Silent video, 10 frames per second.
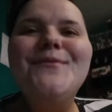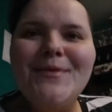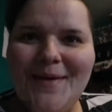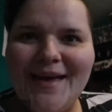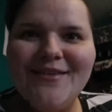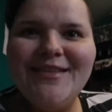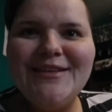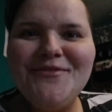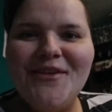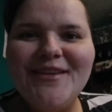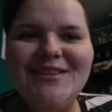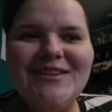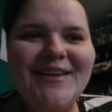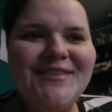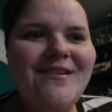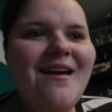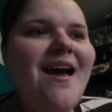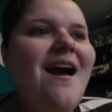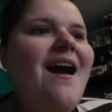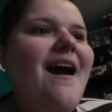We're back on this vlogging channel.
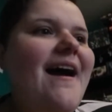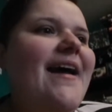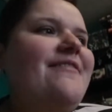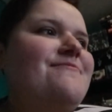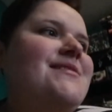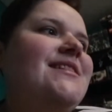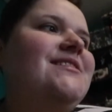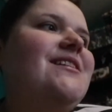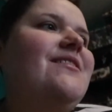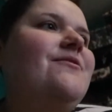I have missed